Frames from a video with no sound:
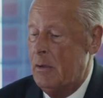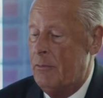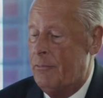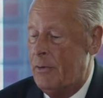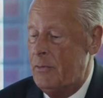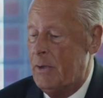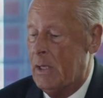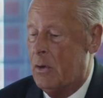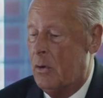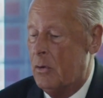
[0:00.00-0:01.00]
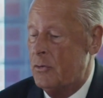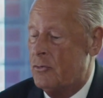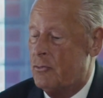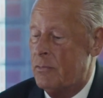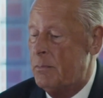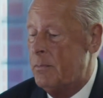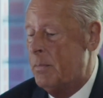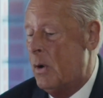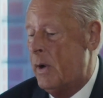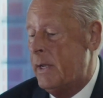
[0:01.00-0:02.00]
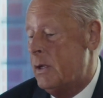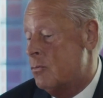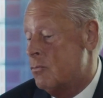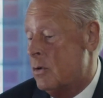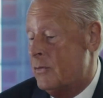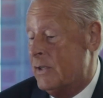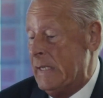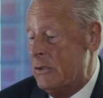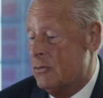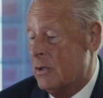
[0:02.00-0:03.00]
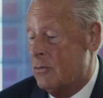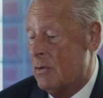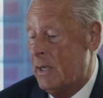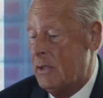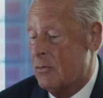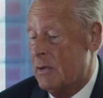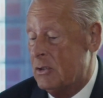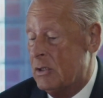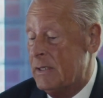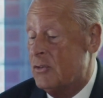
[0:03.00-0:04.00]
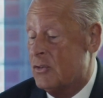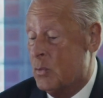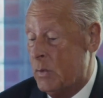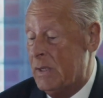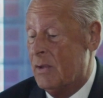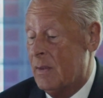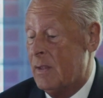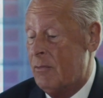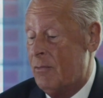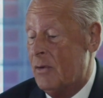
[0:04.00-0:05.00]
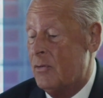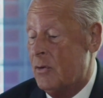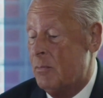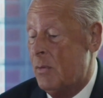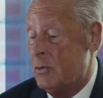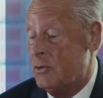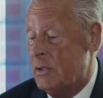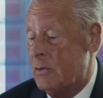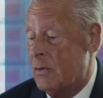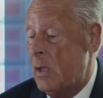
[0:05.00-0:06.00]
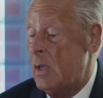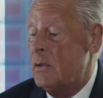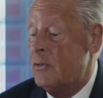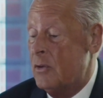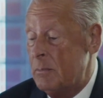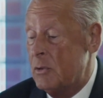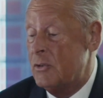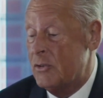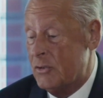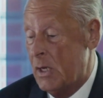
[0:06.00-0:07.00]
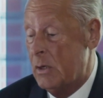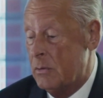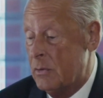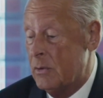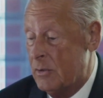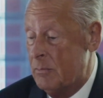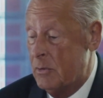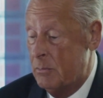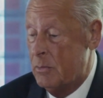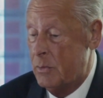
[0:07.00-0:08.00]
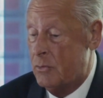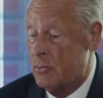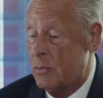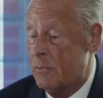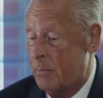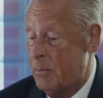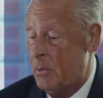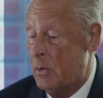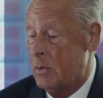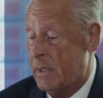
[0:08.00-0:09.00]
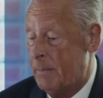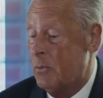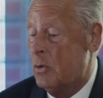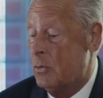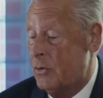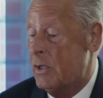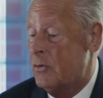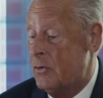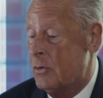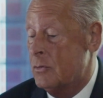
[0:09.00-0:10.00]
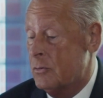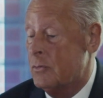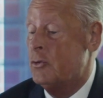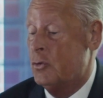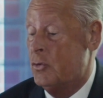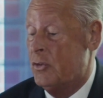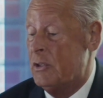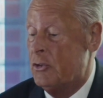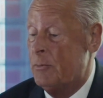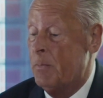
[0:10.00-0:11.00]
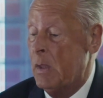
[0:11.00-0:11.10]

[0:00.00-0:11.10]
funding costs driven by rising interest rates are actually squeezing the investors' margins, so much so that some of them are withdrawing from the market, causing a stock shortage.